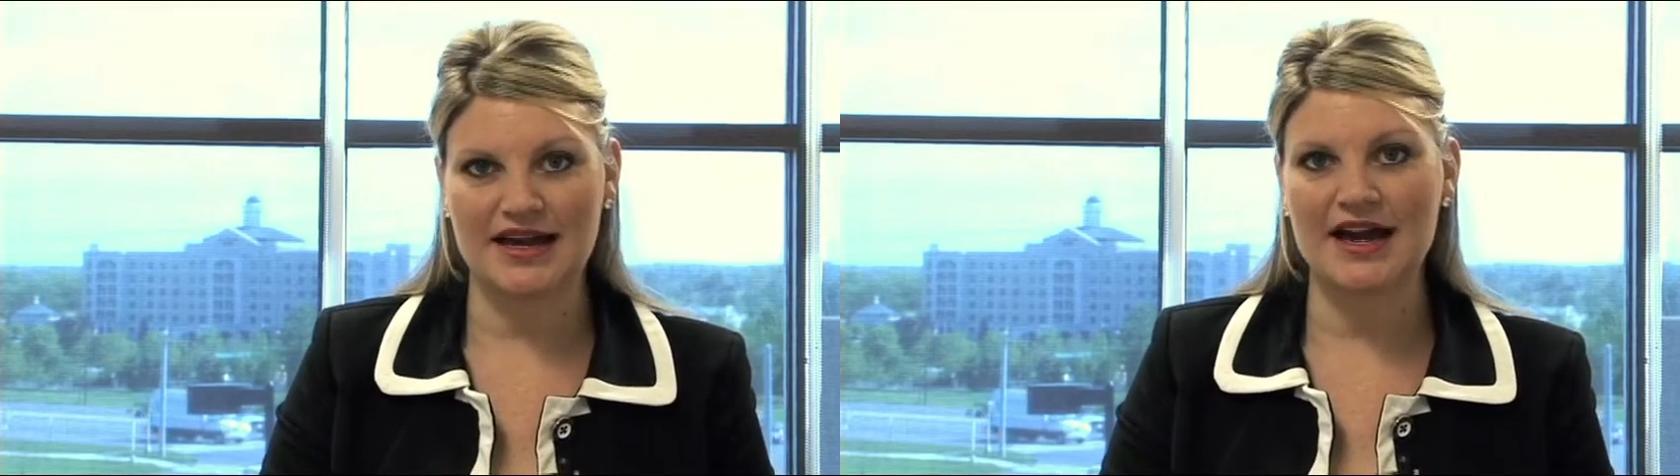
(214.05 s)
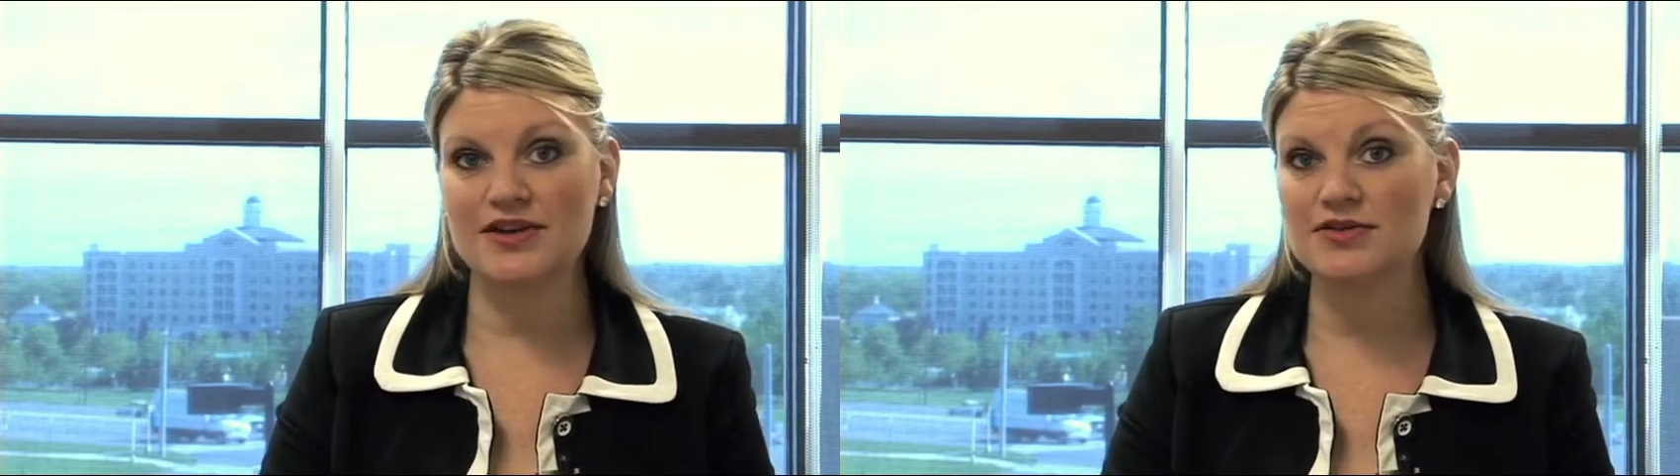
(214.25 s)

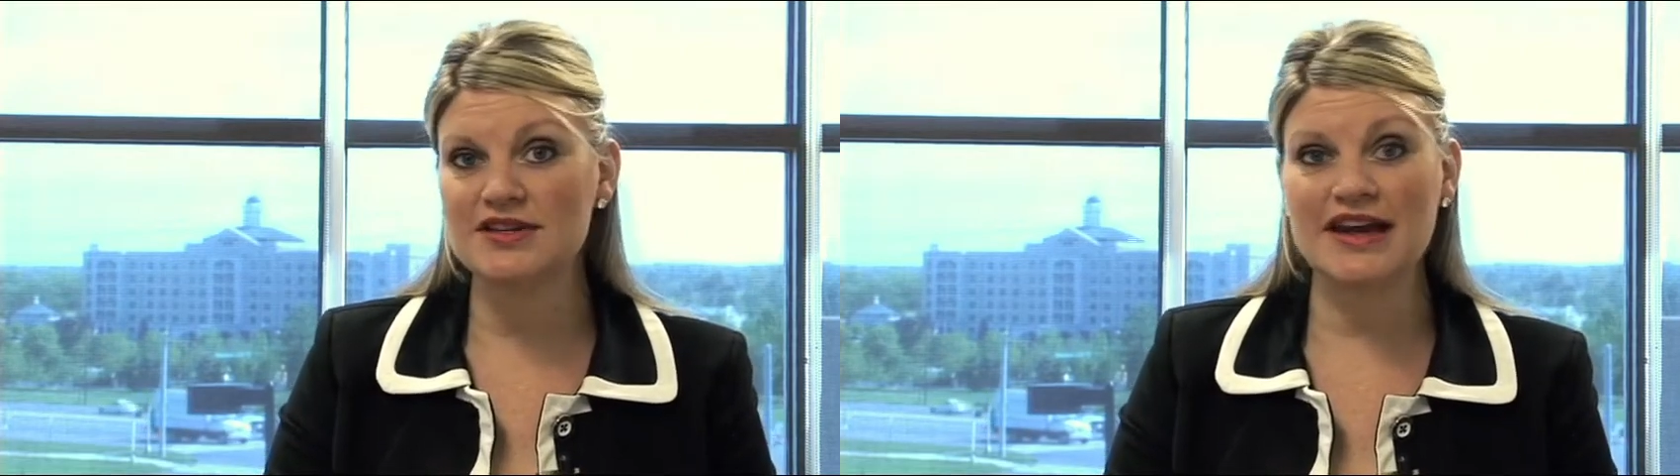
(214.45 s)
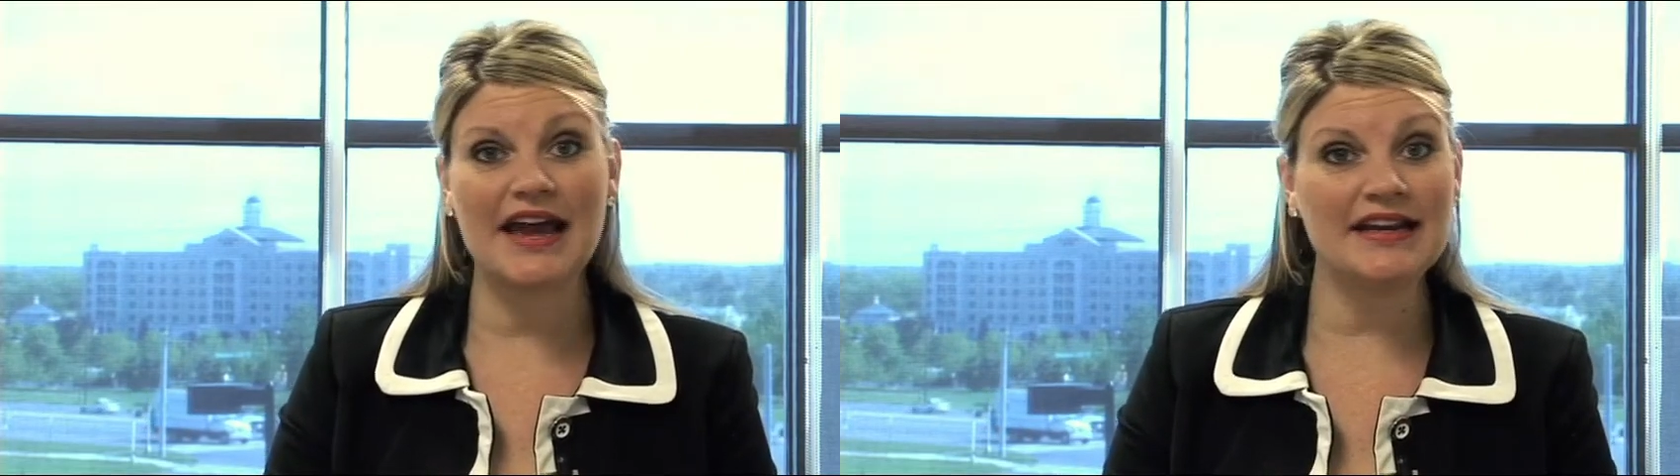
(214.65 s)
I use
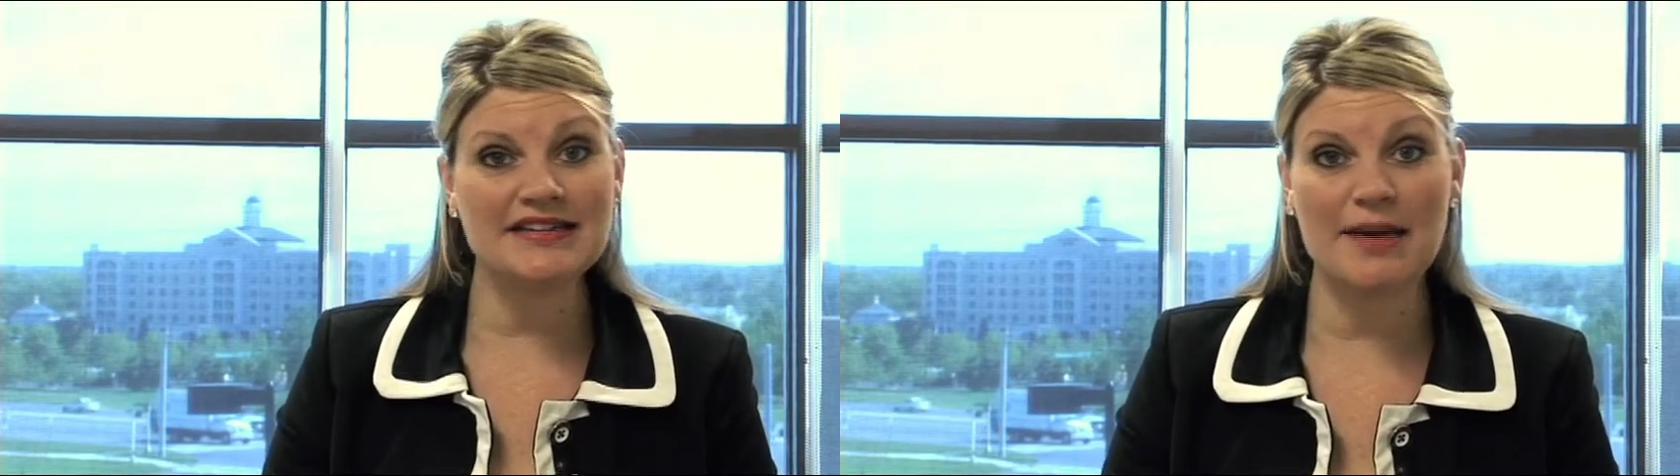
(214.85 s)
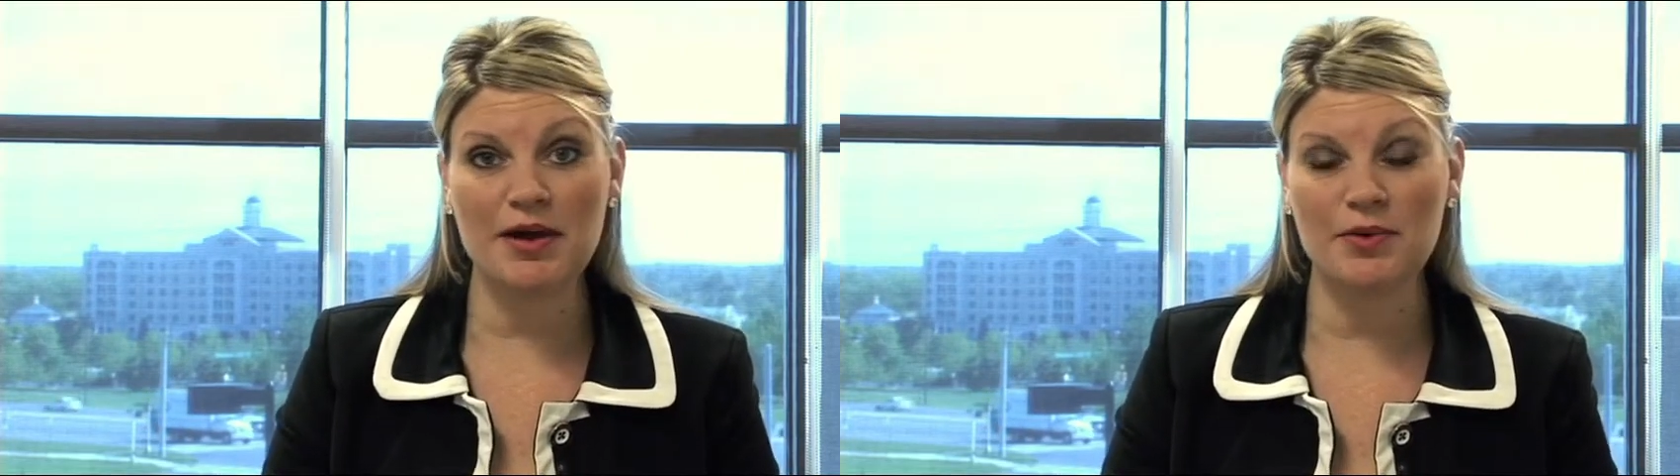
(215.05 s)
it
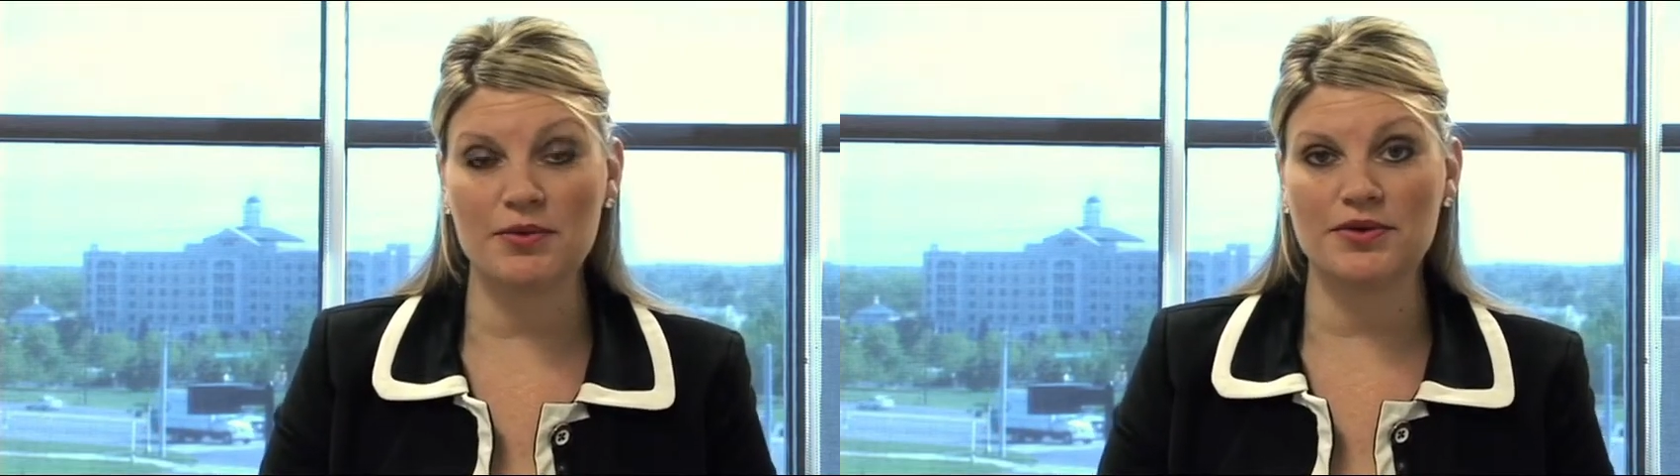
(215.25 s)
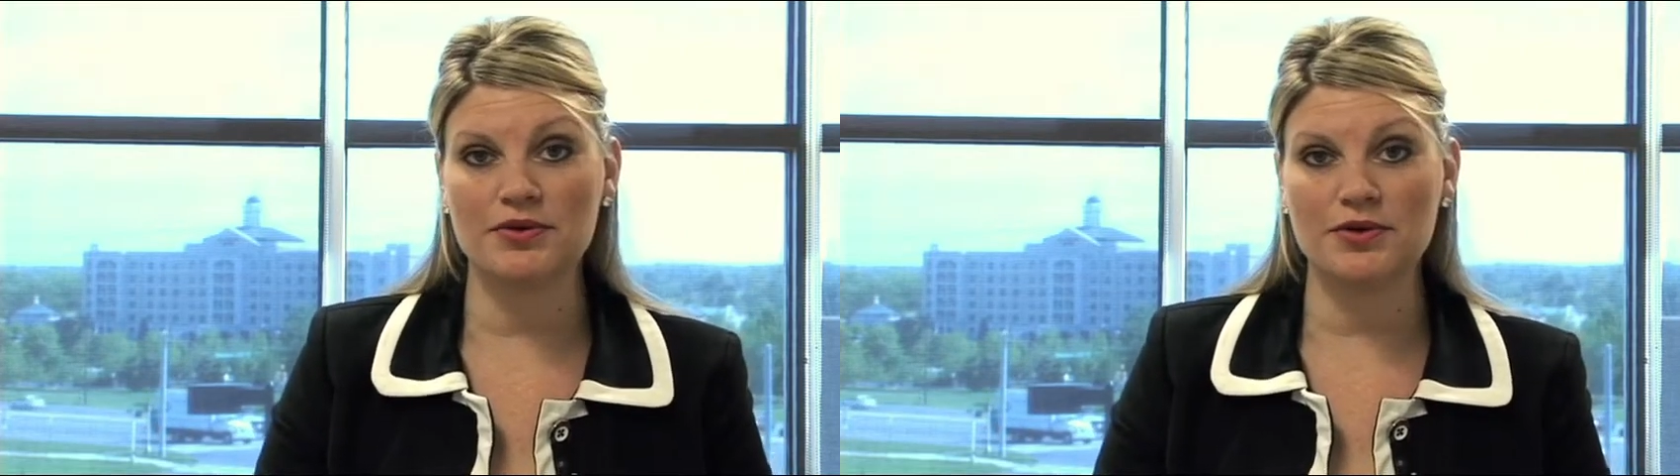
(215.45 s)
anytime I
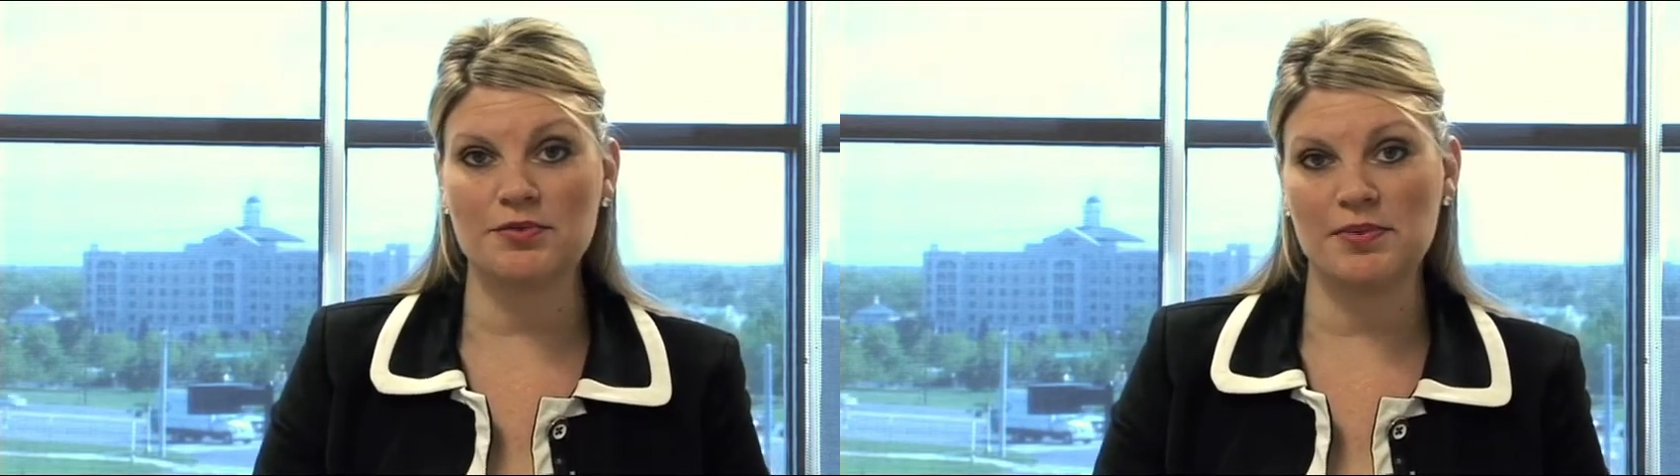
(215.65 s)
work with a group